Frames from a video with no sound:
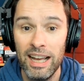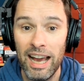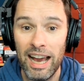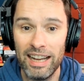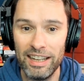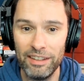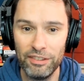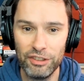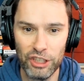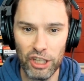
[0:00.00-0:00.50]

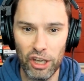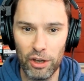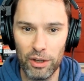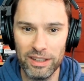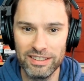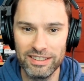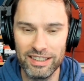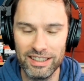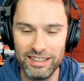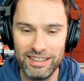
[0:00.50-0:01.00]
And if so,
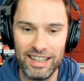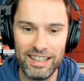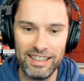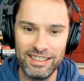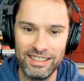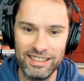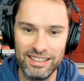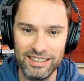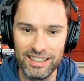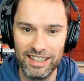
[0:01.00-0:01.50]
is the
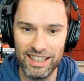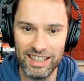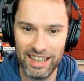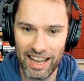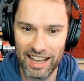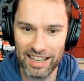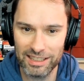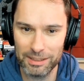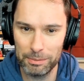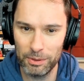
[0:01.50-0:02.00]

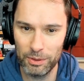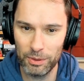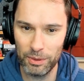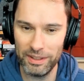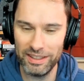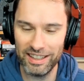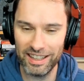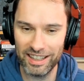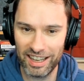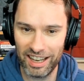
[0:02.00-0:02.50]
disconnect
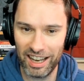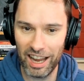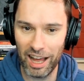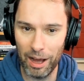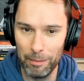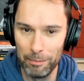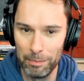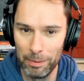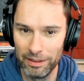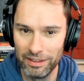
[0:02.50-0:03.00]
between the
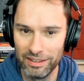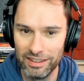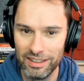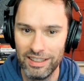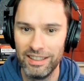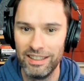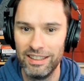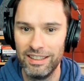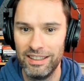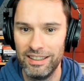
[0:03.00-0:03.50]
club,
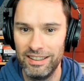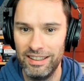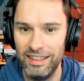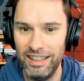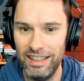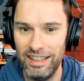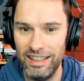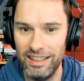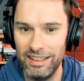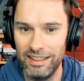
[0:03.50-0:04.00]

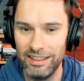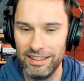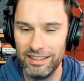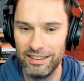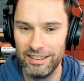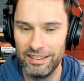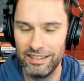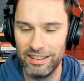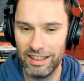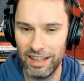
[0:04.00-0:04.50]
the
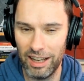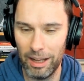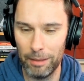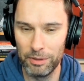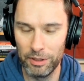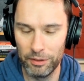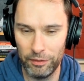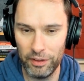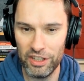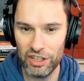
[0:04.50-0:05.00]

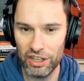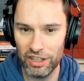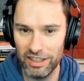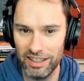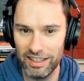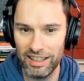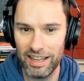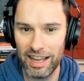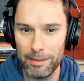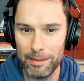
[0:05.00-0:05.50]
club's vision
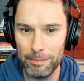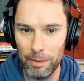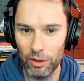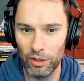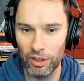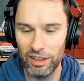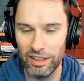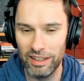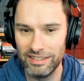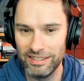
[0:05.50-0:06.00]
and game
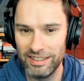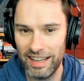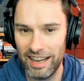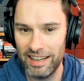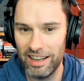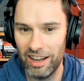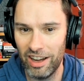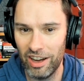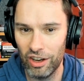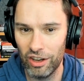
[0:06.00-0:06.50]
model, and
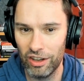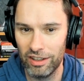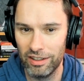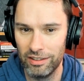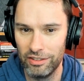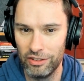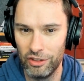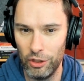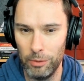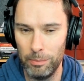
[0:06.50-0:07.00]
Ten Hag
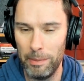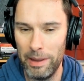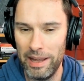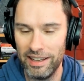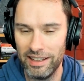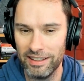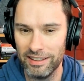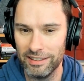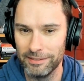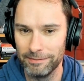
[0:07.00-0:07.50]
too
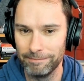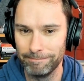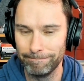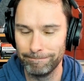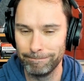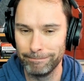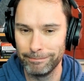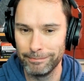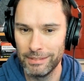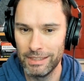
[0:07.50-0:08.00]
big?
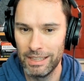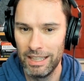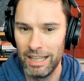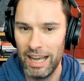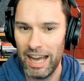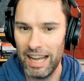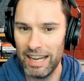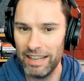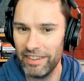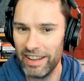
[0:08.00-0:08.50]

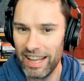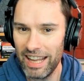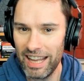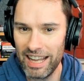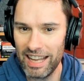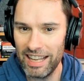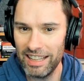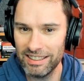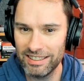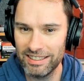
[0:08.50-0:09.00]
And if it
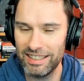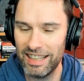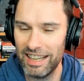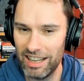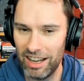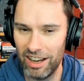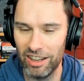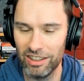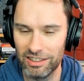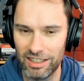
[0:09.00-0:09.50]
is,
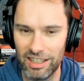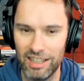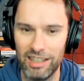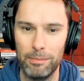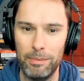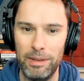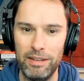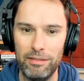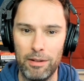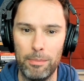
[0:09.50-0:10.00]
Ten Hag's going
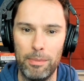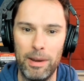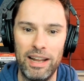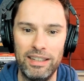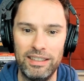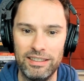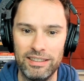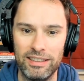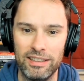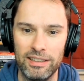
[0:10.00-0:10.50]
to be
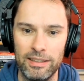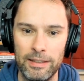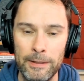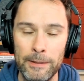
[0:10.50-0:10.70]
replaced.